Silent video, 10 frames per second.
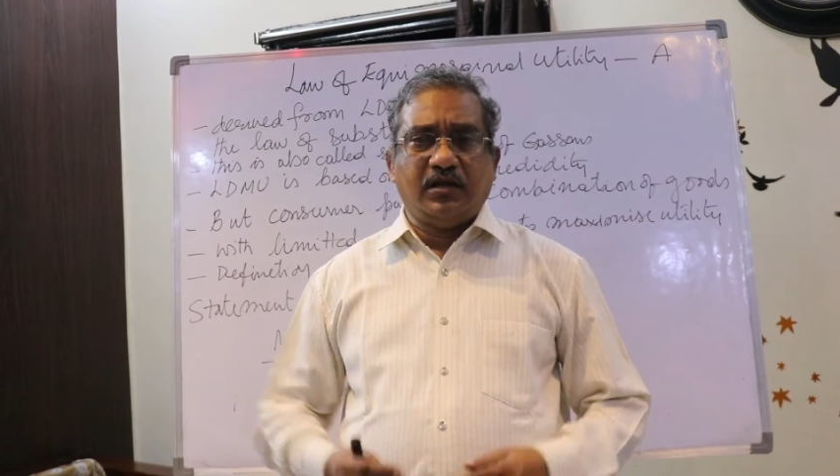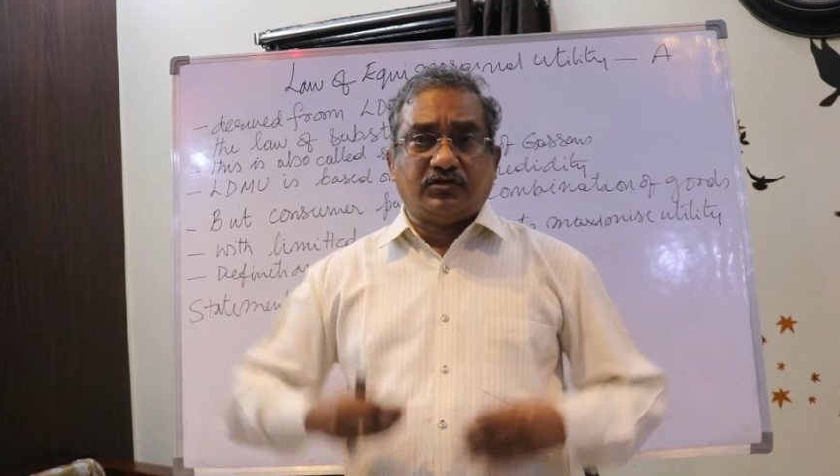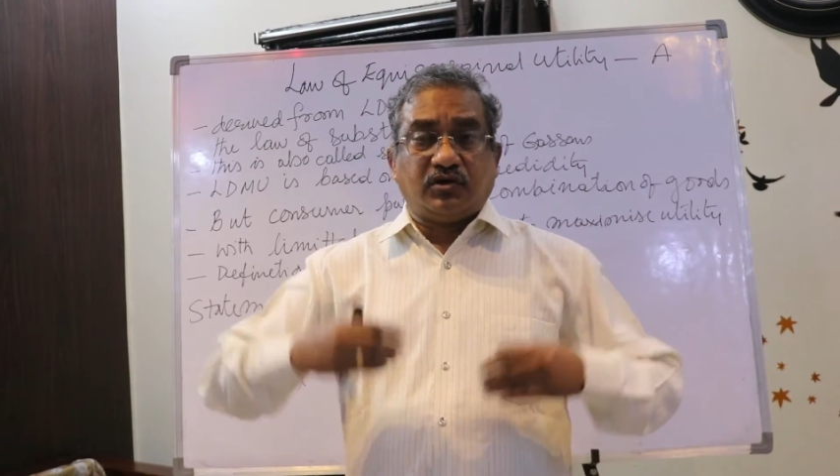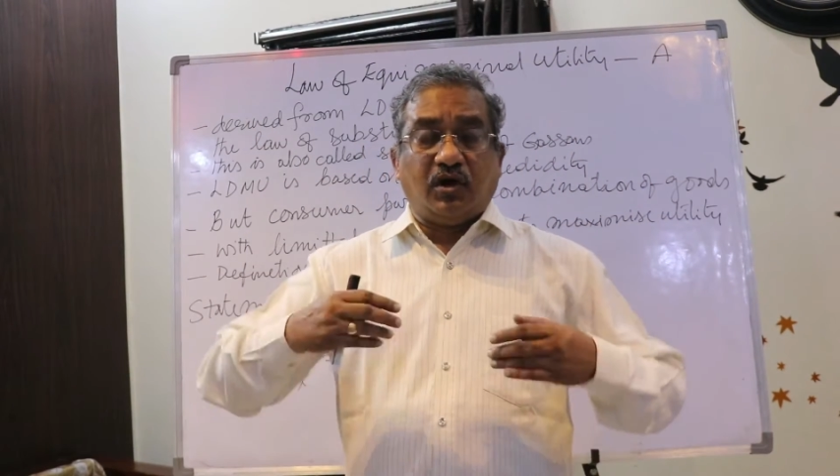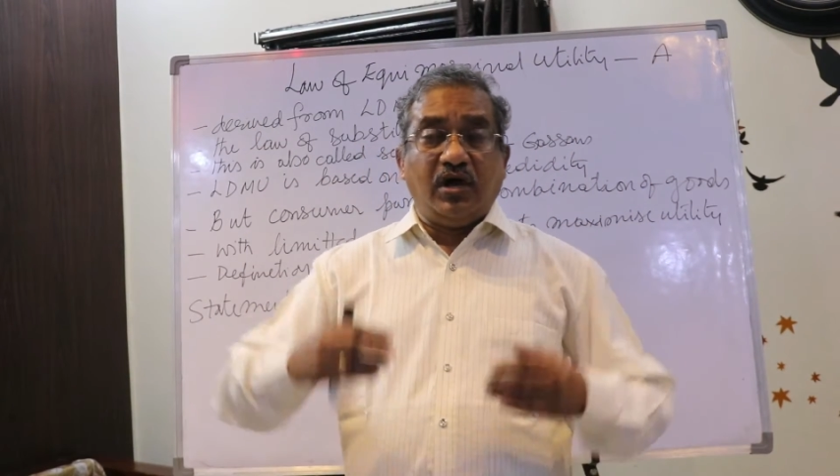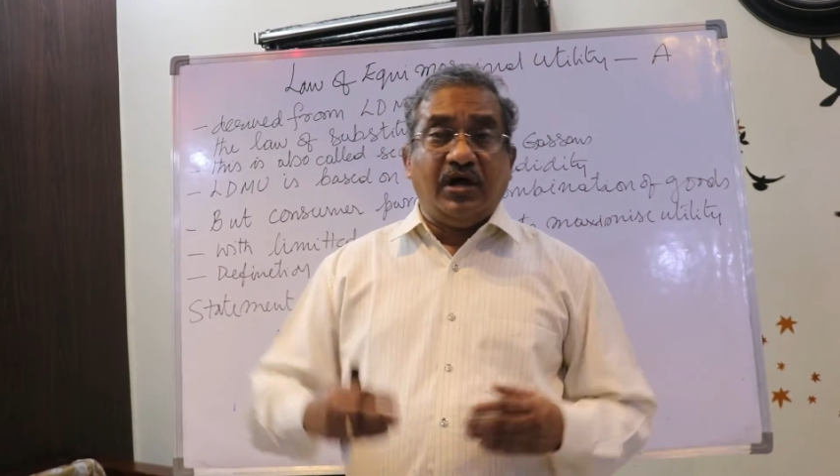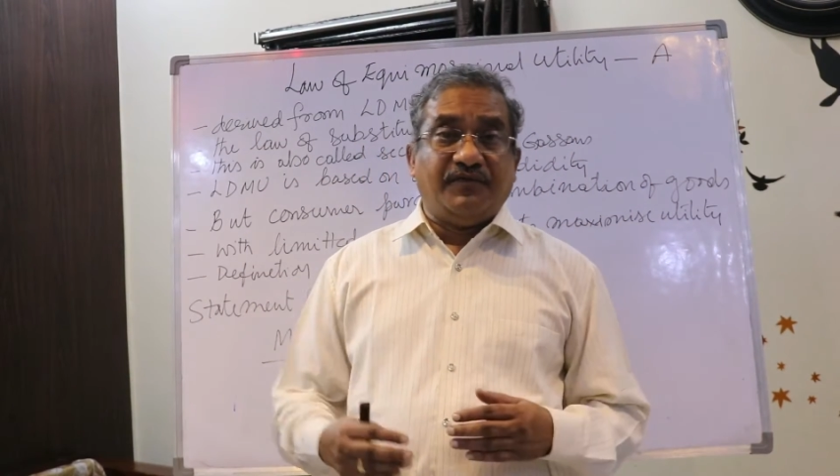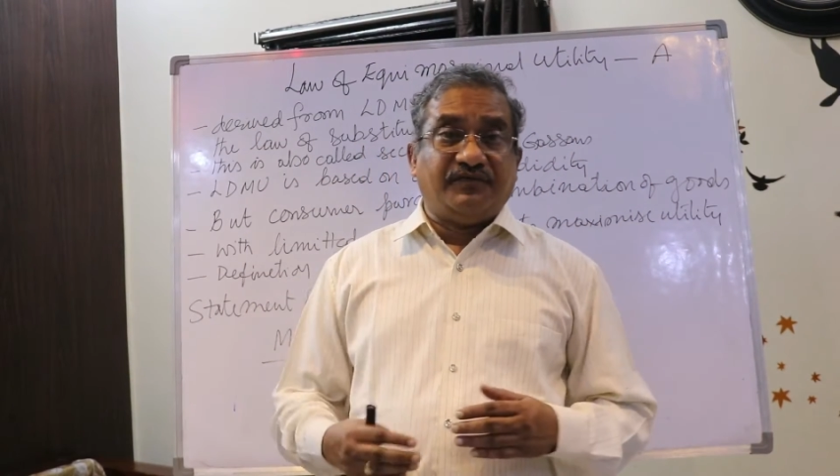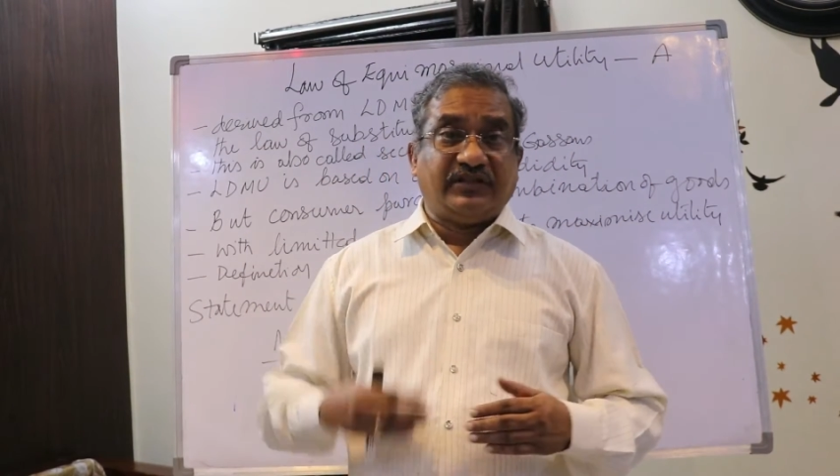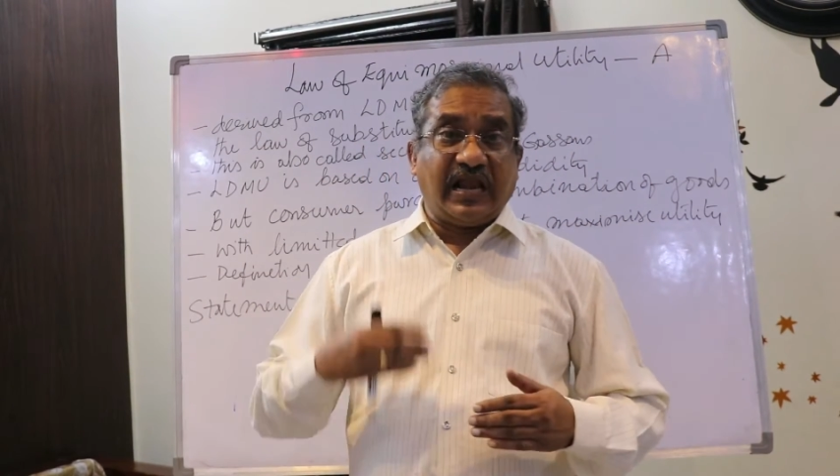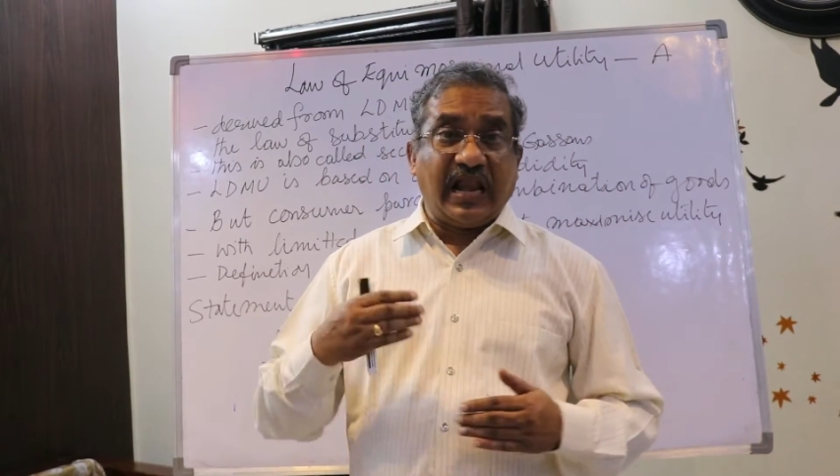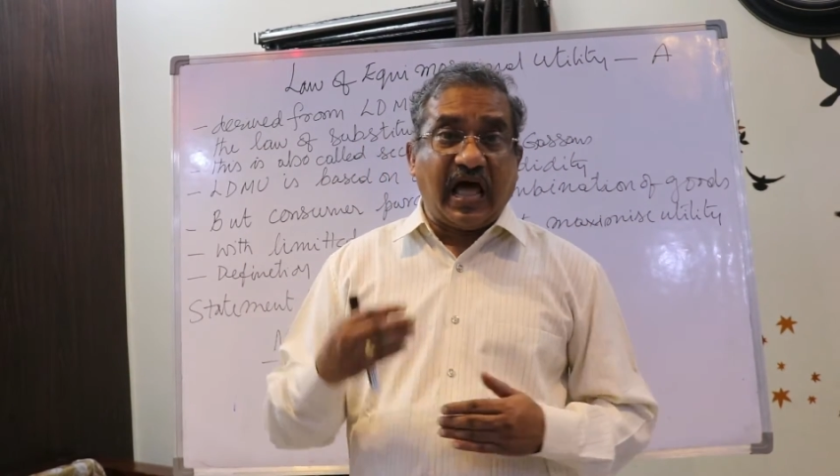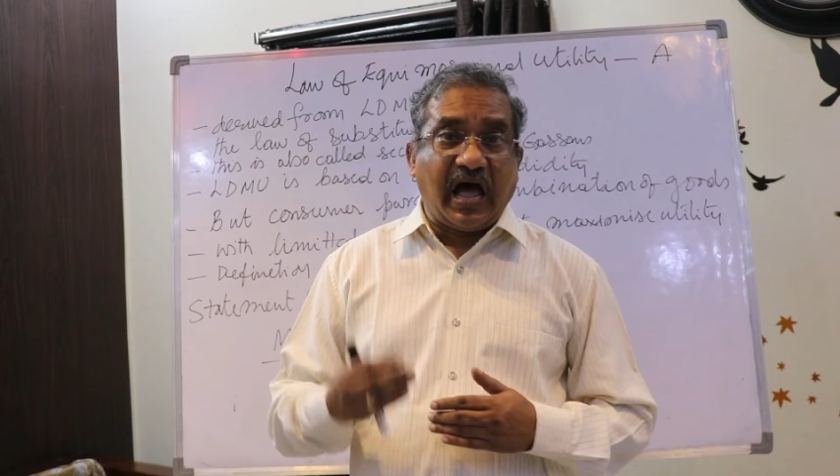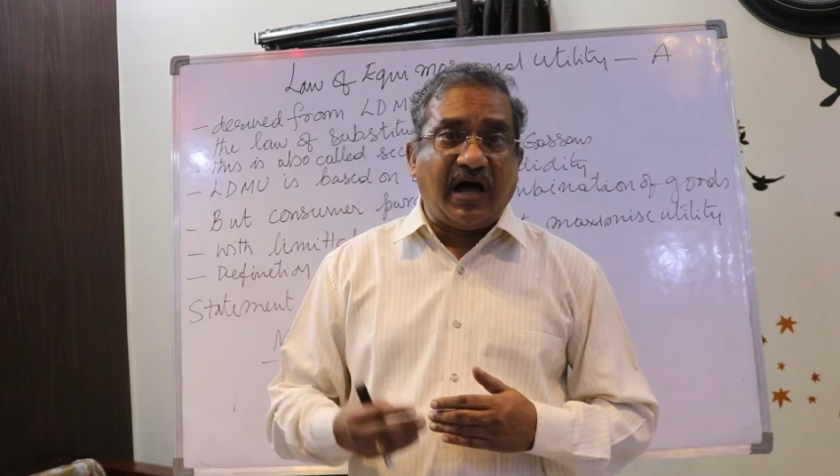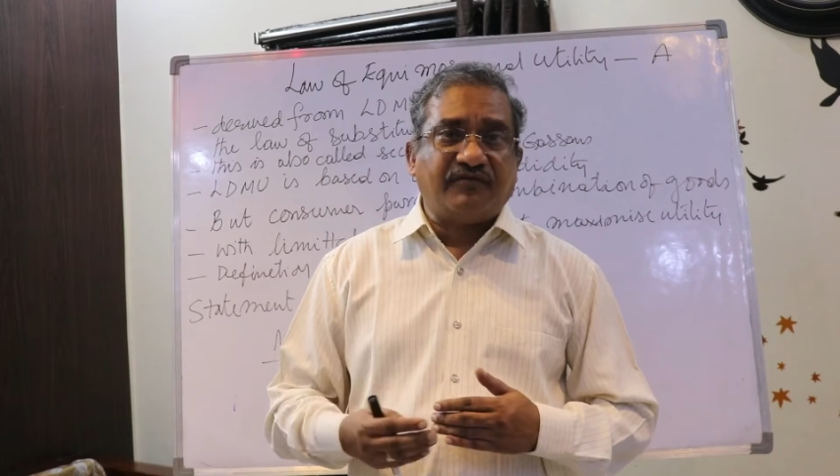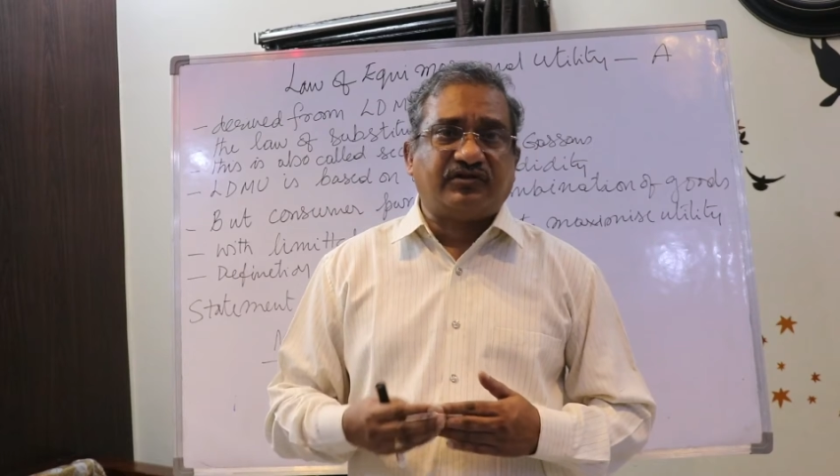So the law of